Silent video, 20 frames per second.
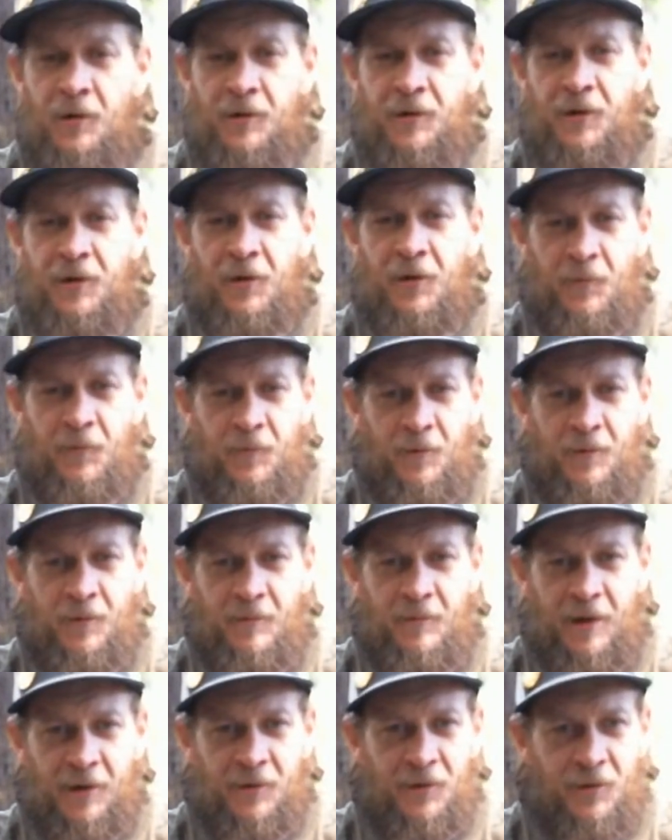to go Full
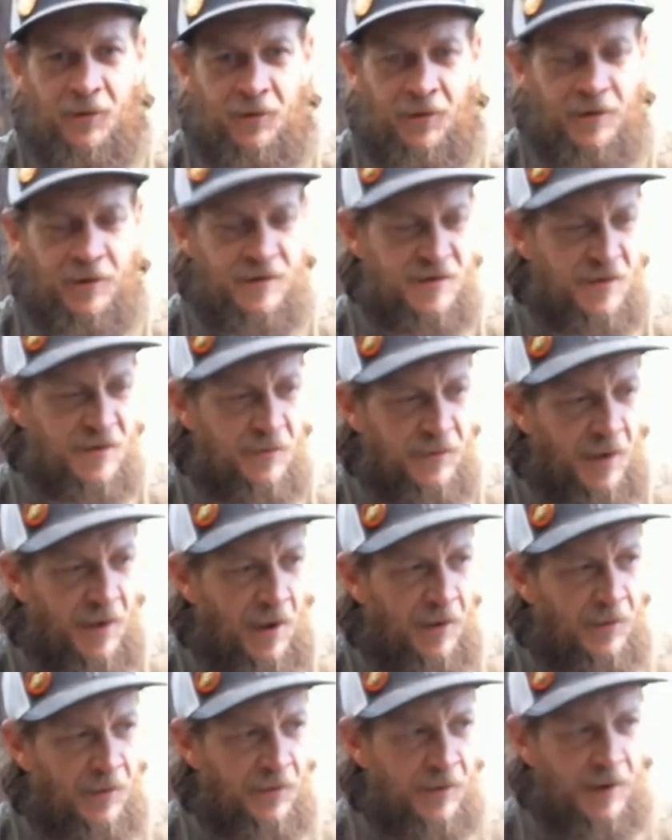Metal Lawrence
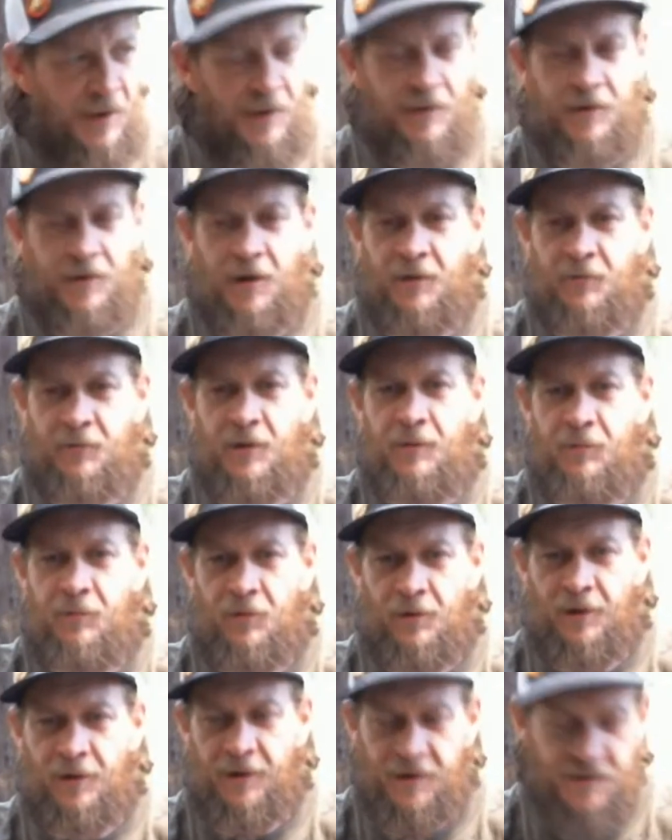O'Donnell and
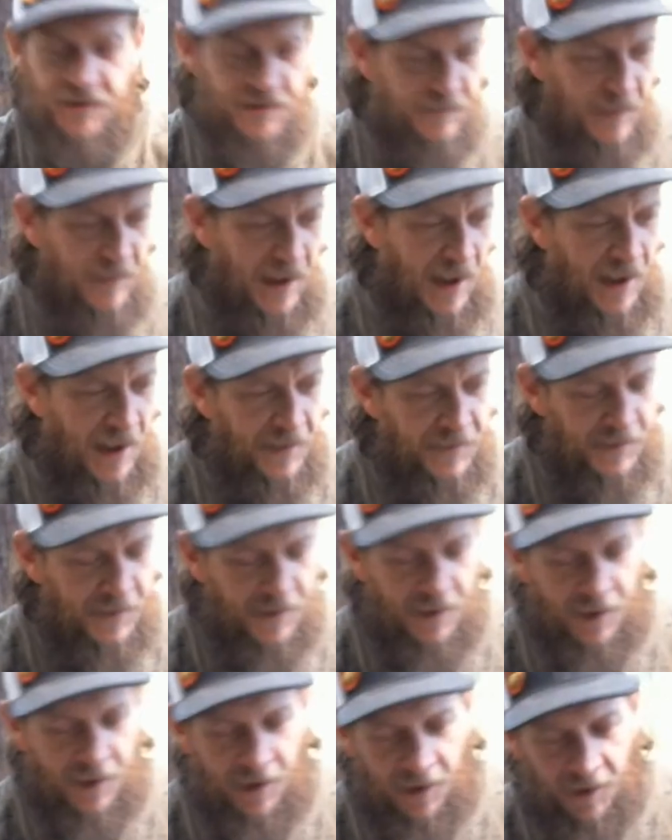report it as fact,
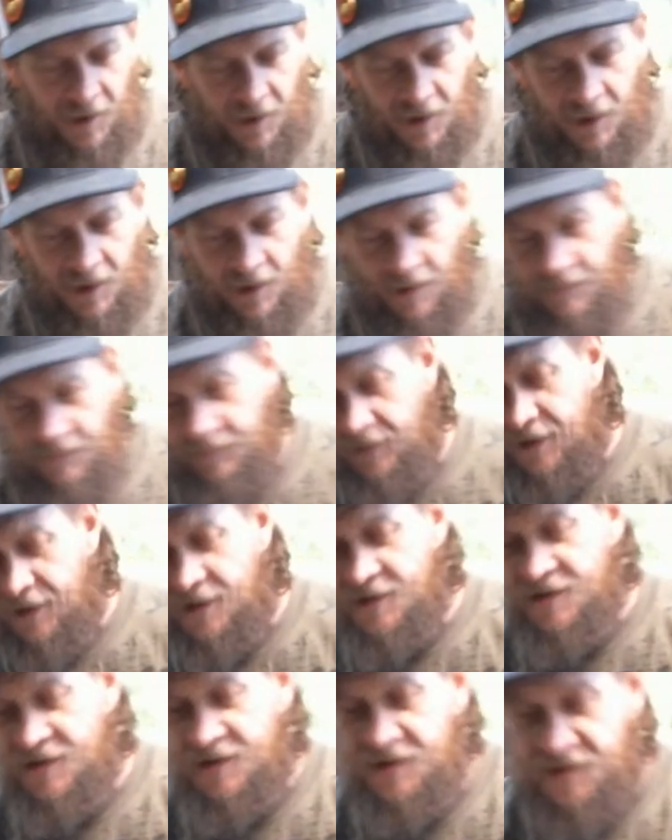
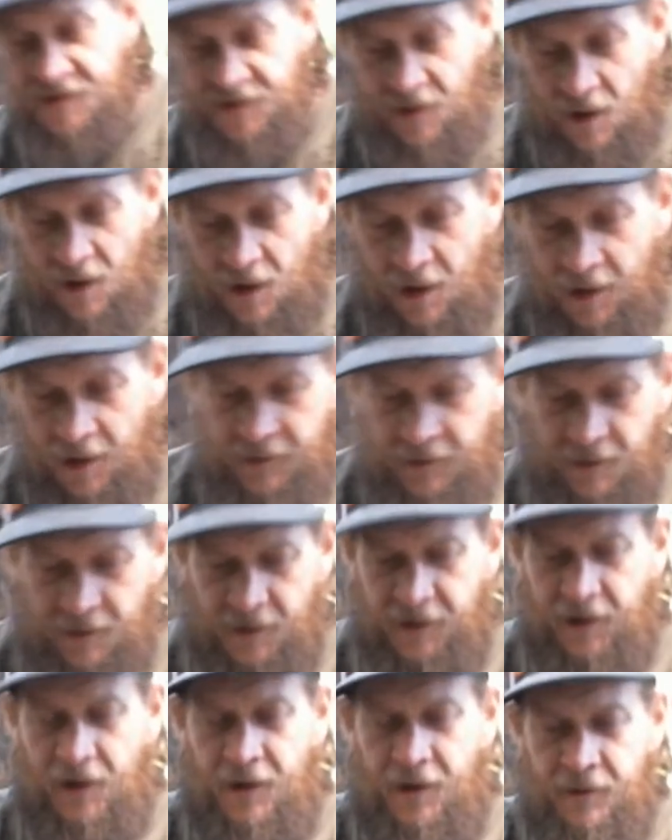because it's not.
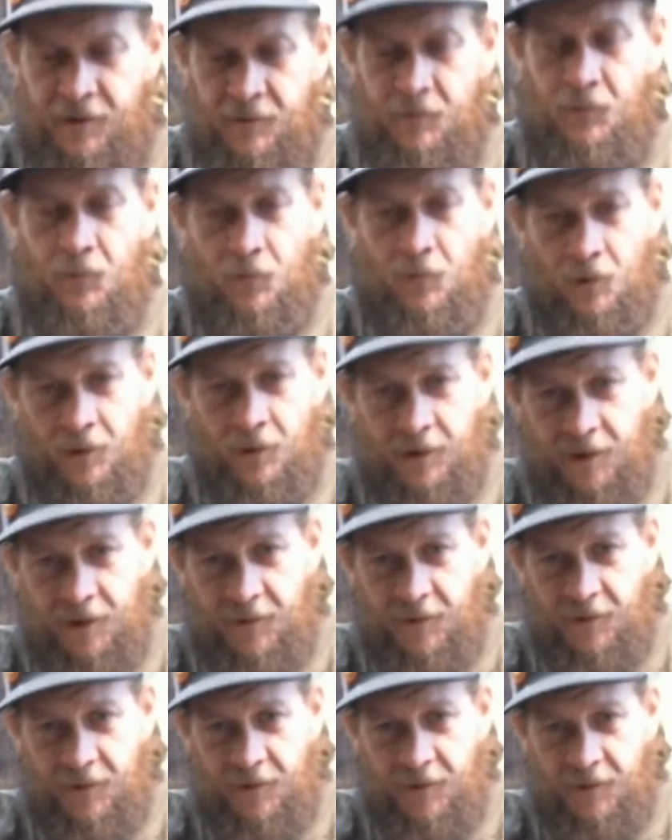Again, working
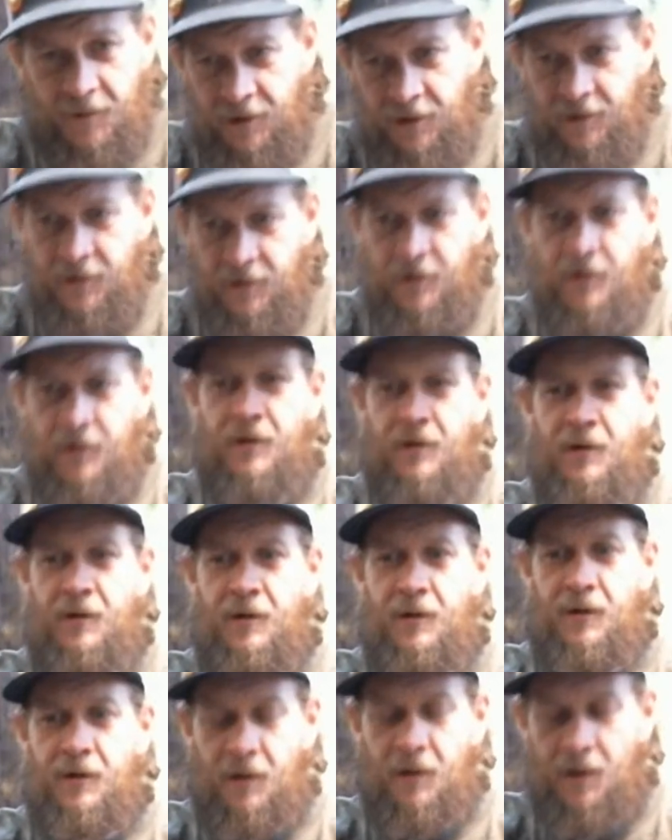theory.
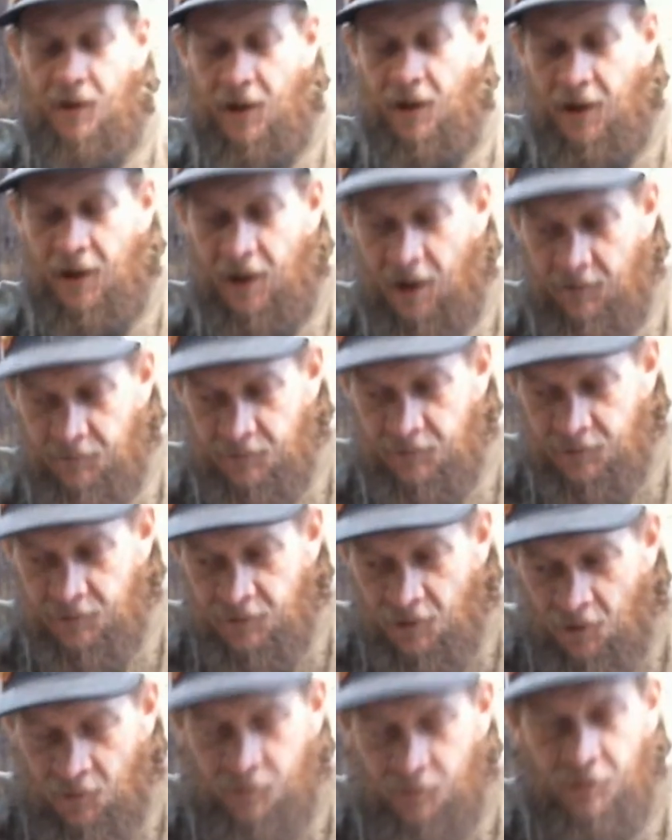I have
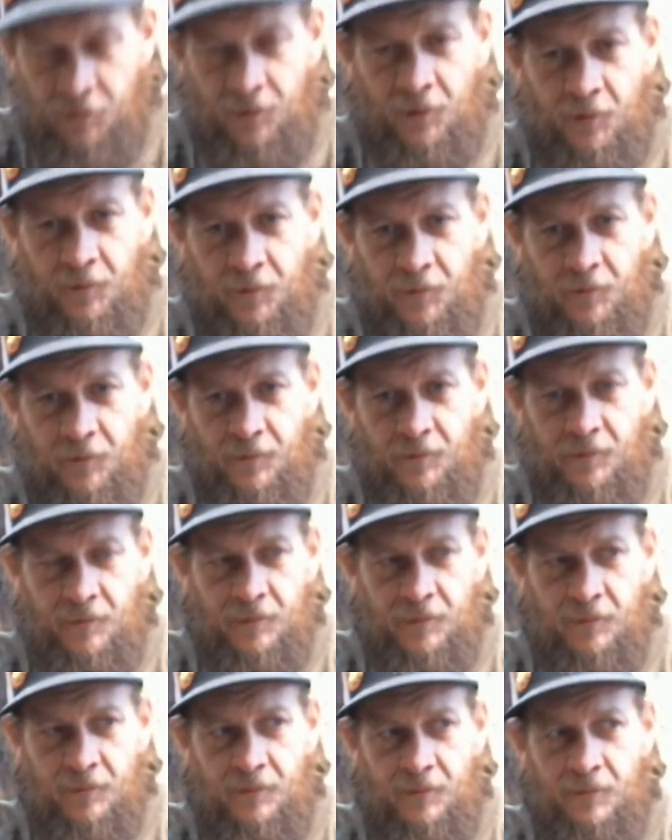no proof
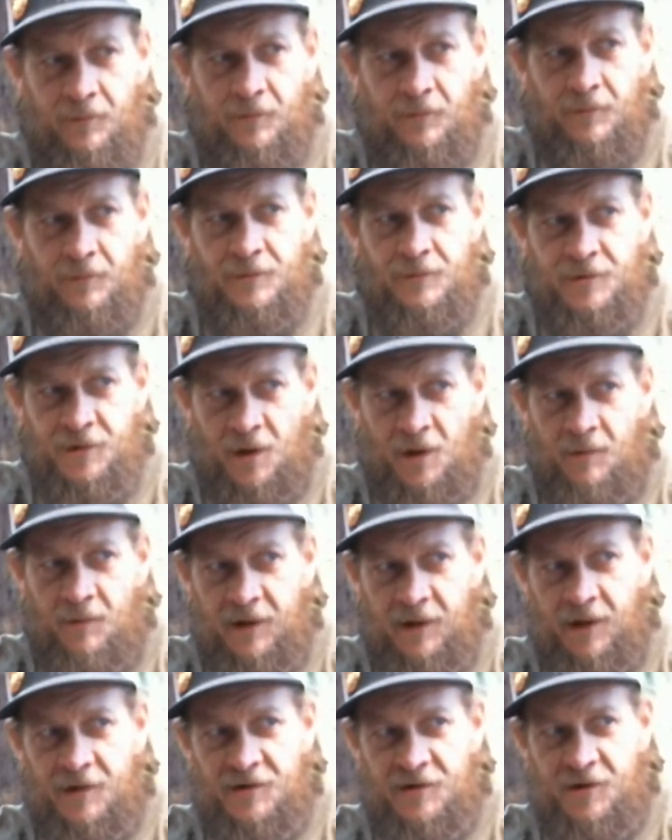John
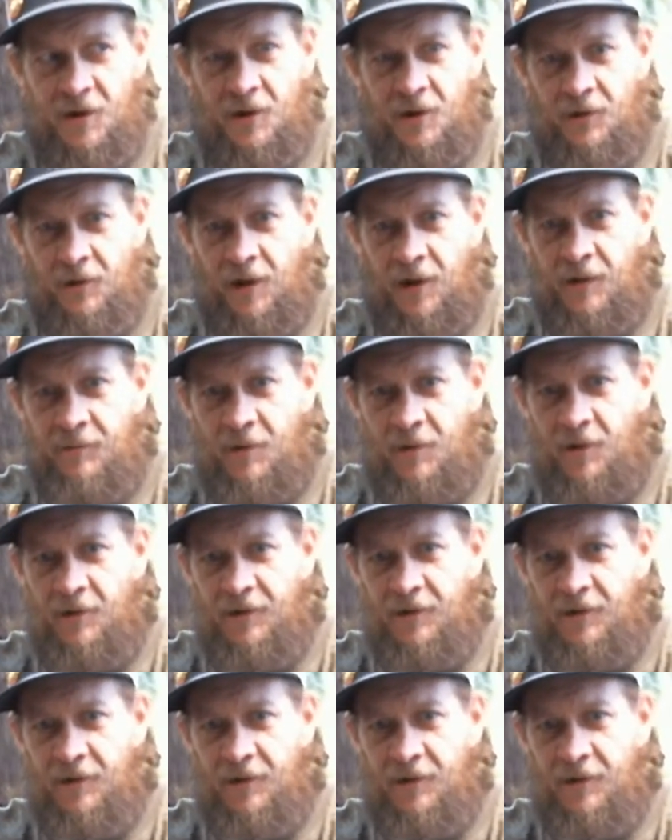McCain's daughter ate Paula